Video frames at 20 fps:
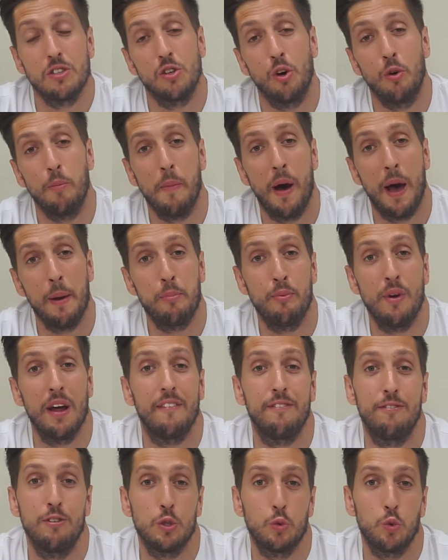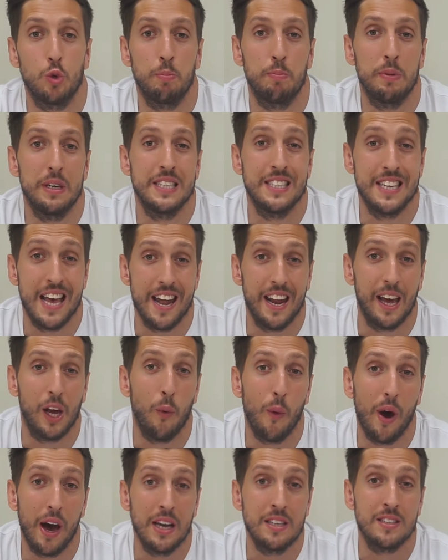So my breakfast would be 10 egg
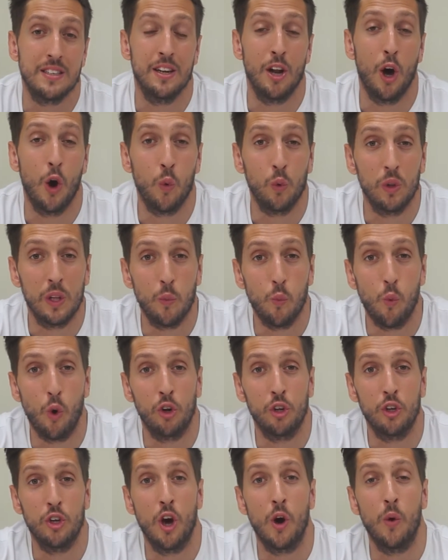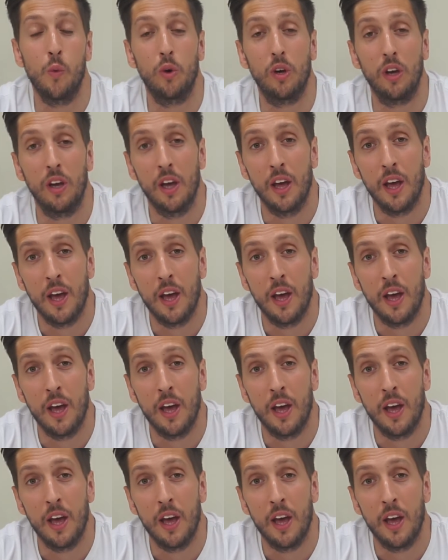whites and only 1 yolk.